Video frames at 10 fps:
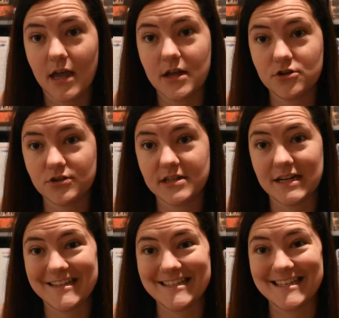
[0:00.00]

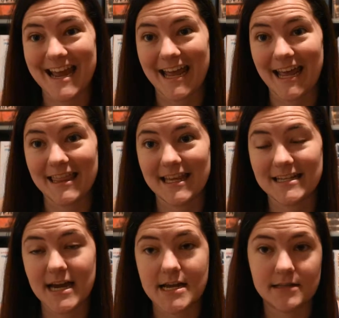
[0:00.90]
interesting to say that
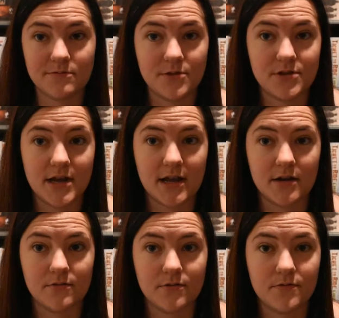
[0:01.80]
ties in with a
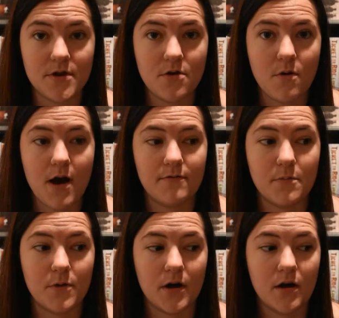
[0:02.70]
negative review of a
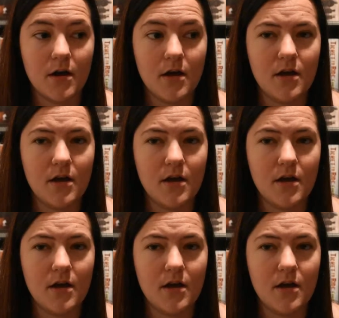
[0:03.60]
book,